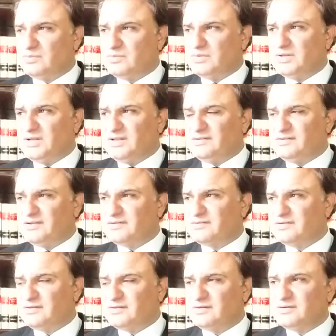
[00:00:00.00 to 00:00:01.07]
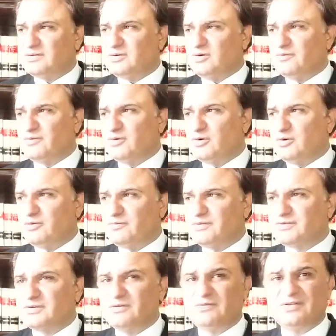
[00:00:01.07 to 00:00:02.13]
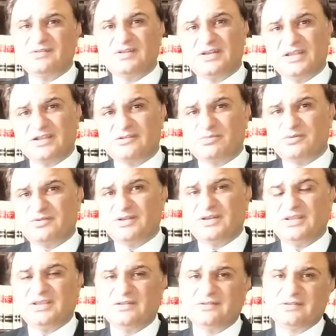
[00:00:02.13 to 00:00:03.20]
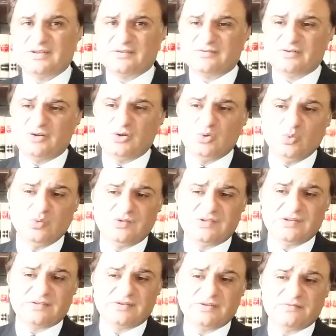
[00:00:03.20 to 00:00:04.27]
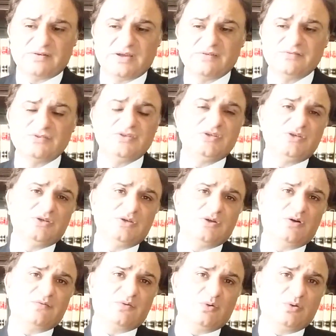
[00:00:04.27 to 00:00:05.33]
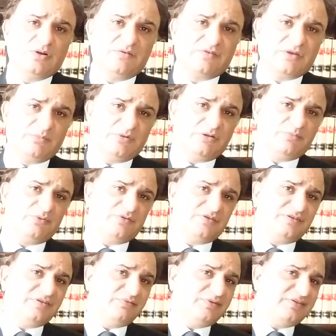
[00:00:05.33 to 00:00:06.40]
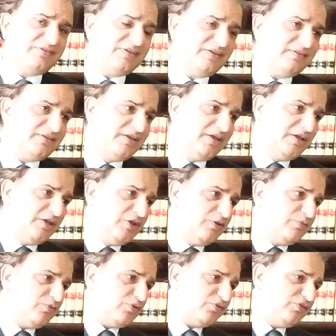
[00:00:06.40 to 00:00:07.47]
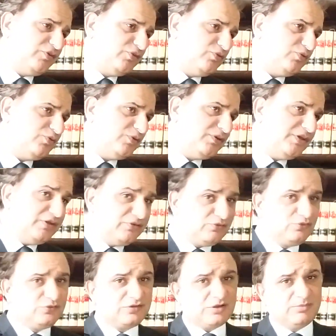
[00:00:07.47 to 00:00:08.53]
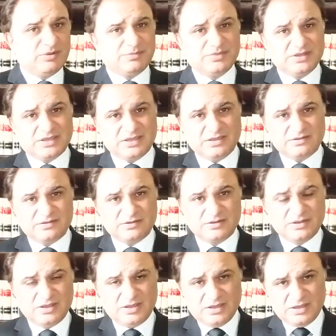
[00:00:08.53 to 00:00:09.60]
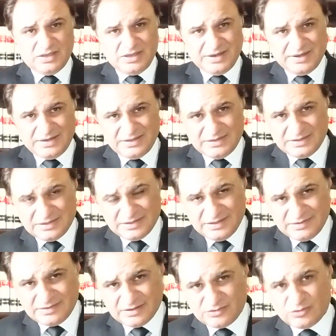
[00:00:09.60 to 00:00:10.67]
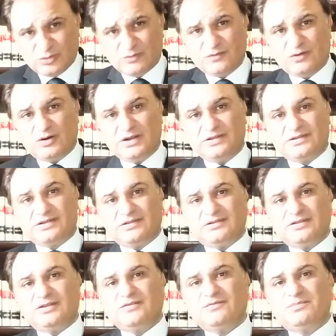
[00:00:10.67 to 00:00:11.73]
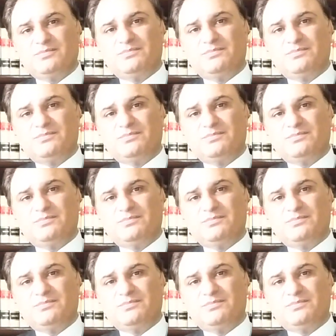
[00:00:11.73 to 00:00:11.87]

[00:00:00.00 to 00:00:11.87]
the next section of law which governs the next proceeding is section 265G of Code of Criminal Procedure, which says prosecution is to sum up the case. This section of law discusses if